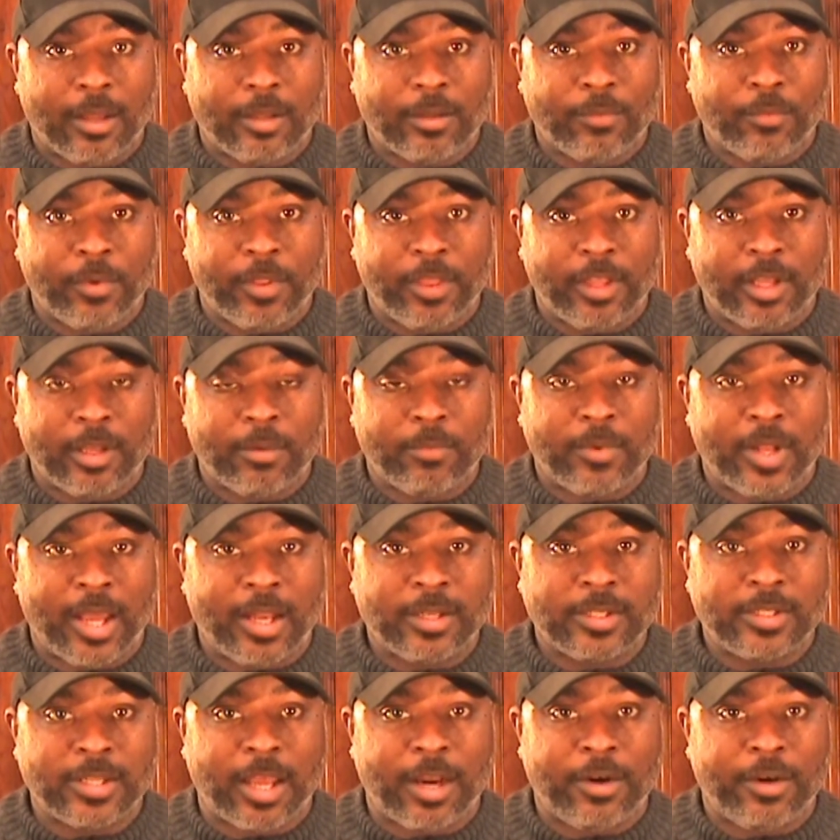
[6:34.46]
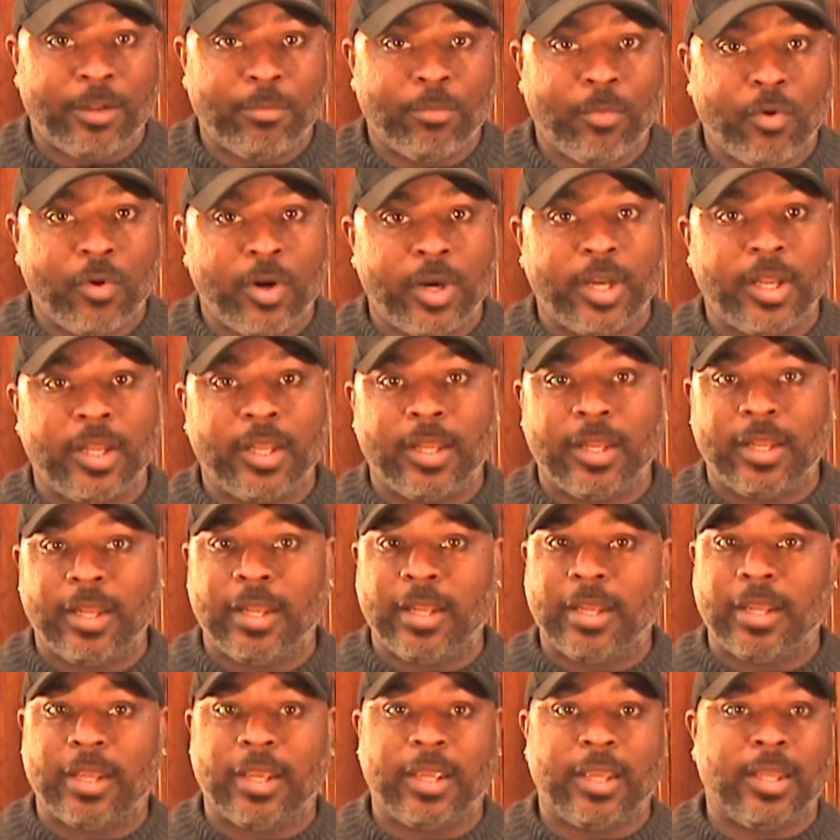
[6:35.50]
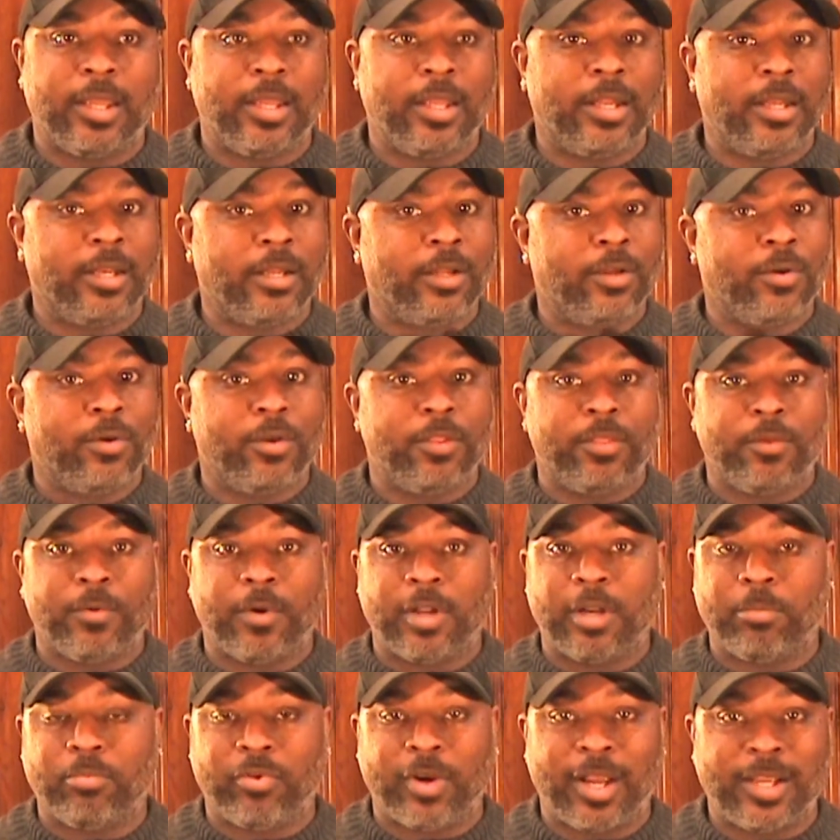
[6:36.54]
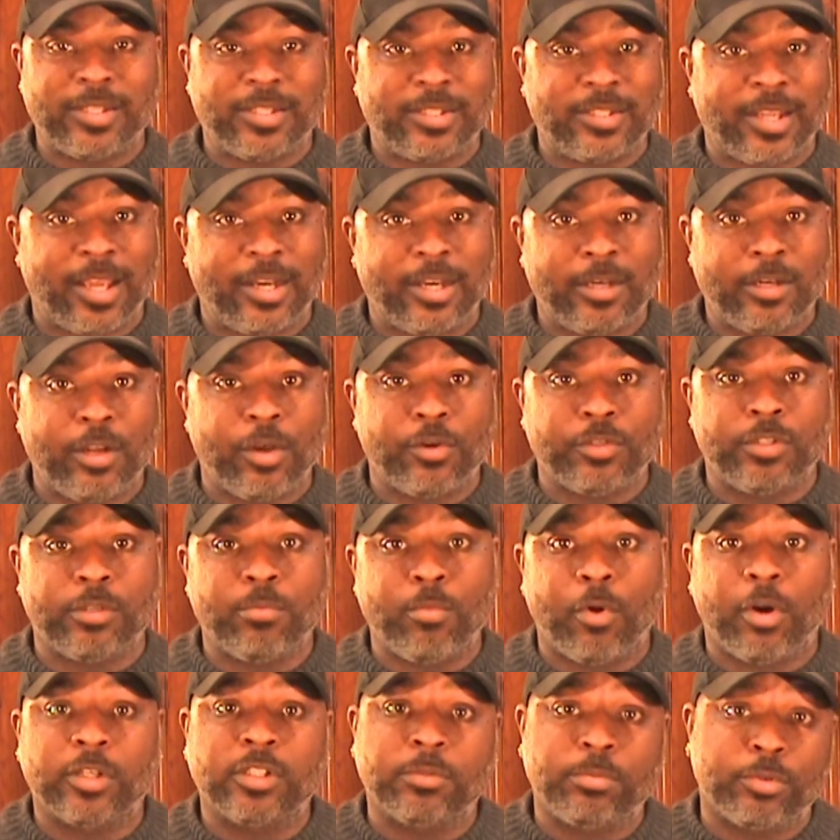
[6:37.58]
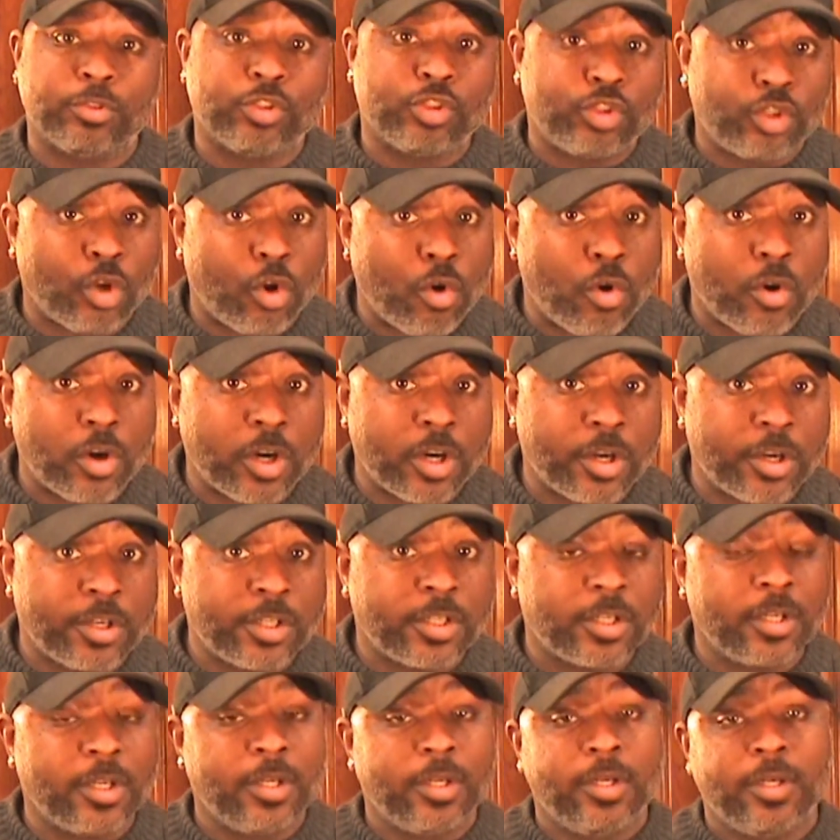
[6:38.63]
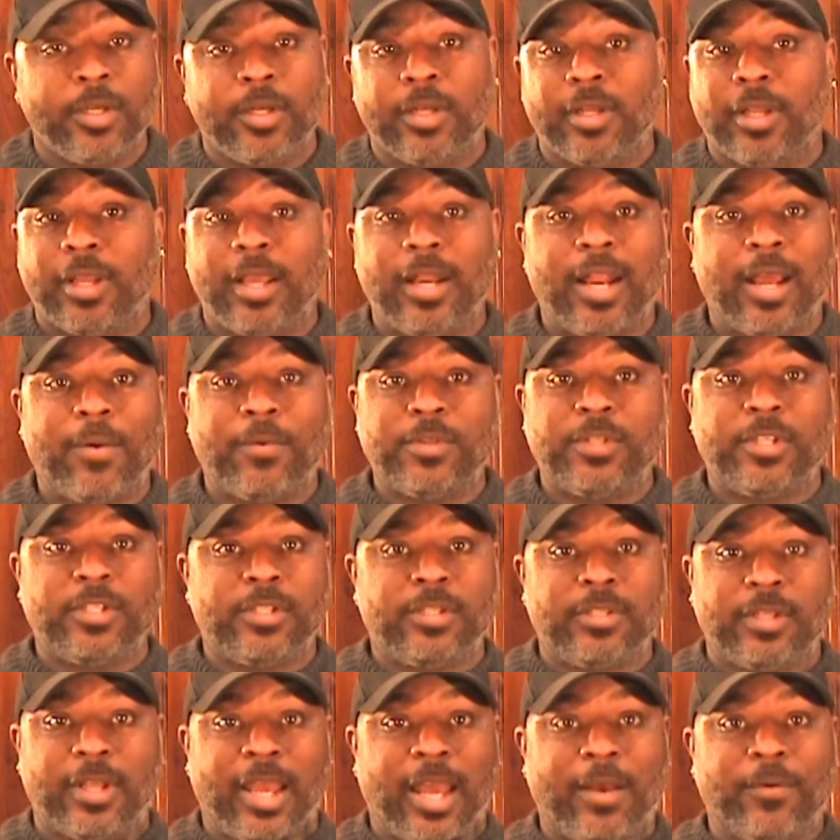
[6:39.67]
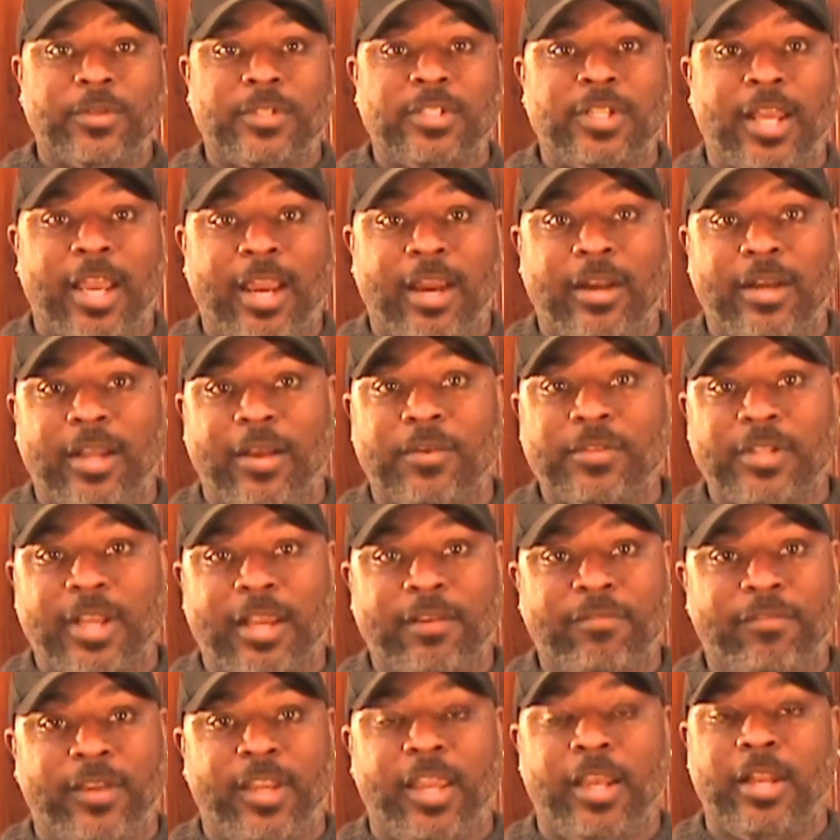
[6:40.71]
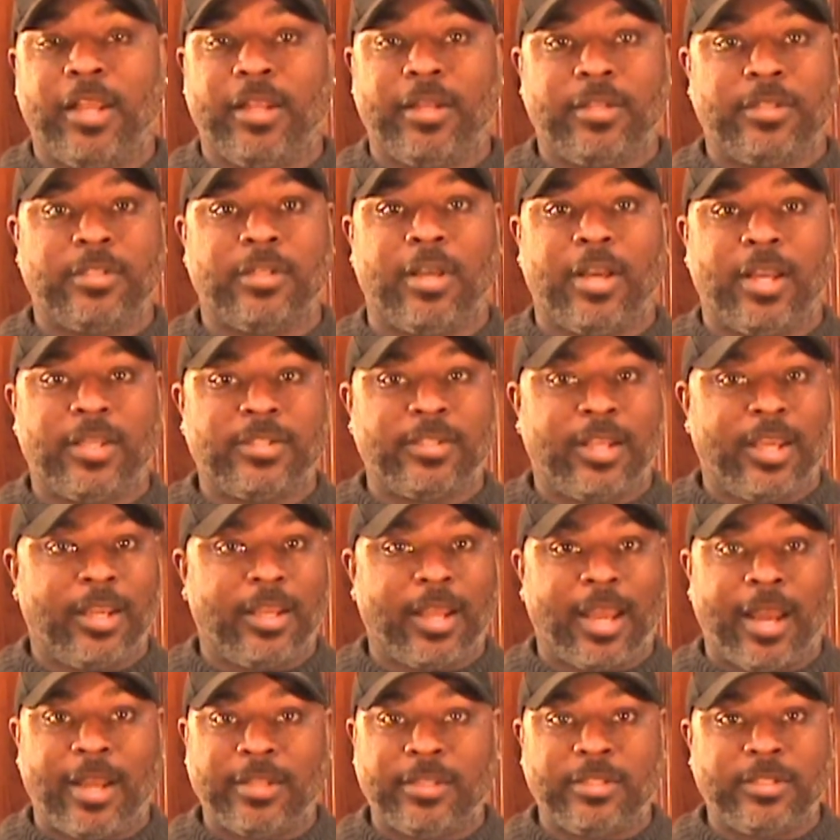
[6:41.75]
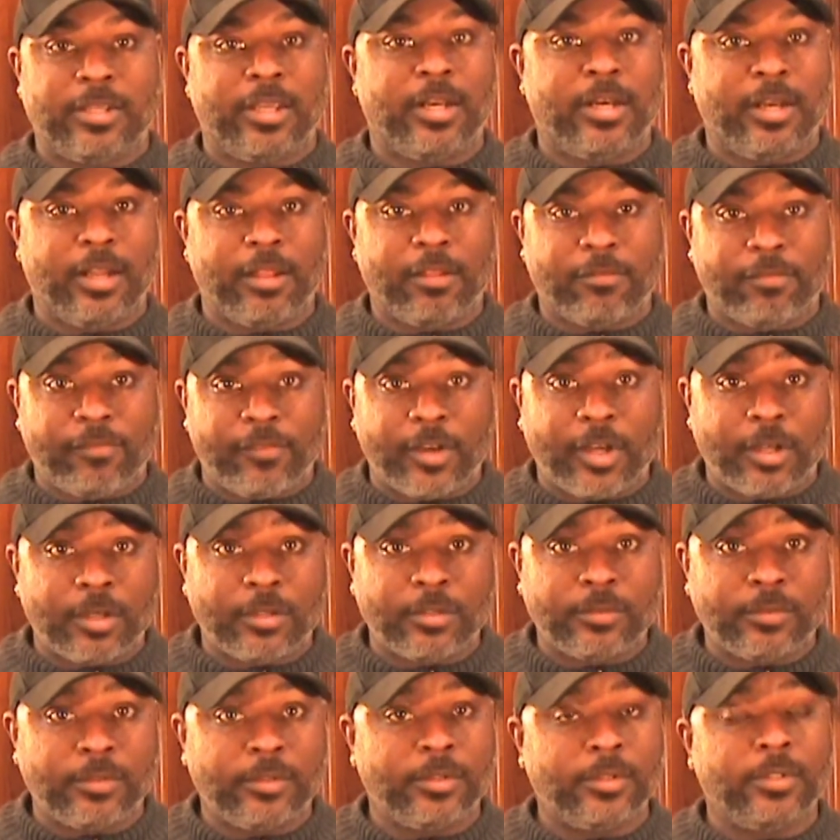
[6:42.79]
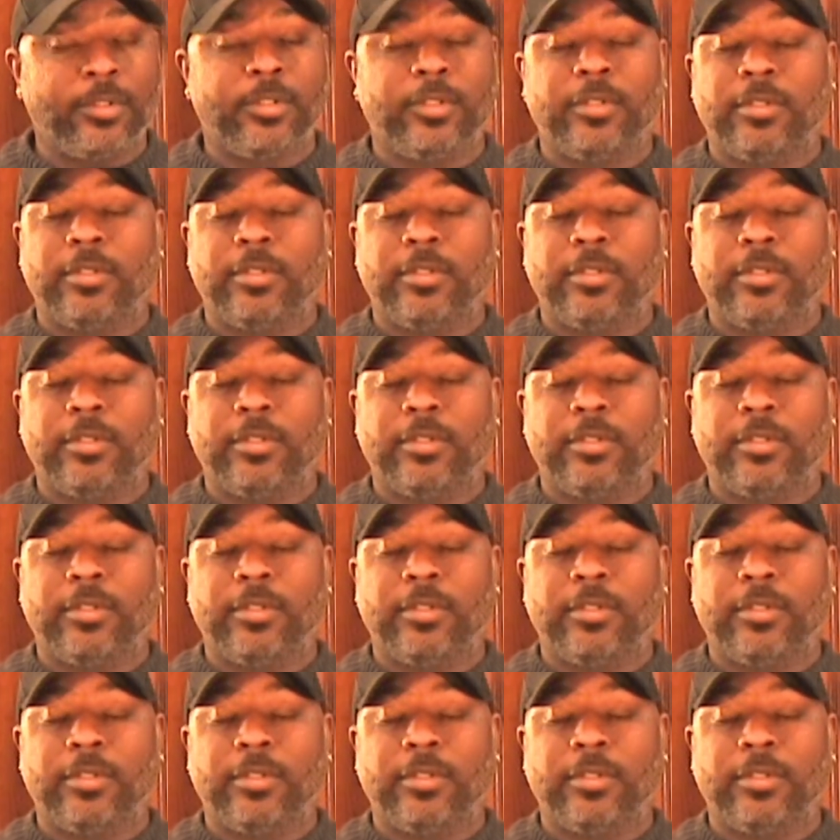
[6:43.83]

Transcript: with them that Saturday morning and going through all the process. I had to go to multiple stores, and I was tired. I was like, forget it. So I was like, I'll just get another phone.